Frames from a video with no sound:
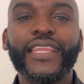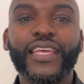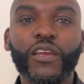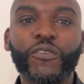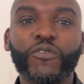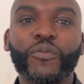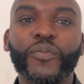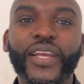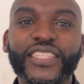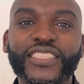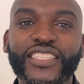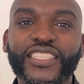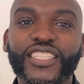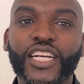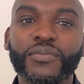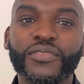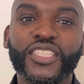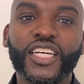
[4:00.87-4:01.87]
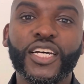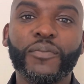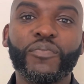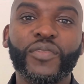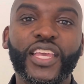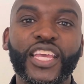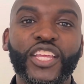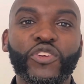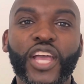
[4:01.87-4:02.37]
information comes up
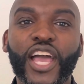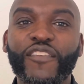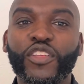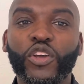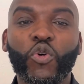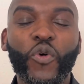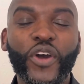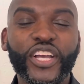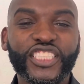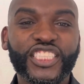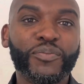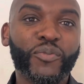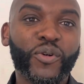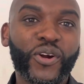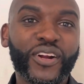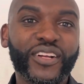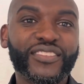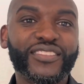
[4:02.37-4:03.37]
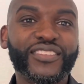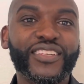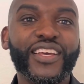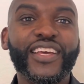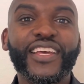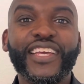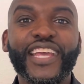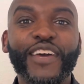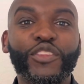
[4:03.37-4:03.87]
and you have the question marks,
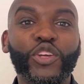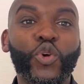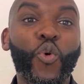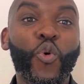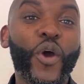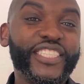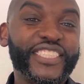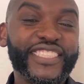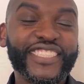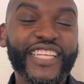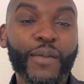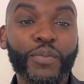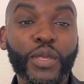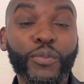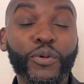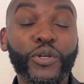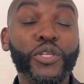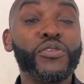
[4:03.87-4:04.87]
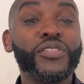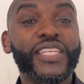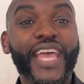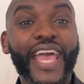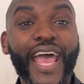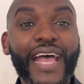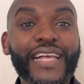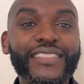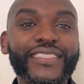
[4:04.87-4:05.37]
you have the questions that people usually
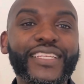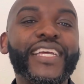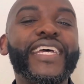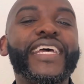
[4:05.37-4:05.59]
ask.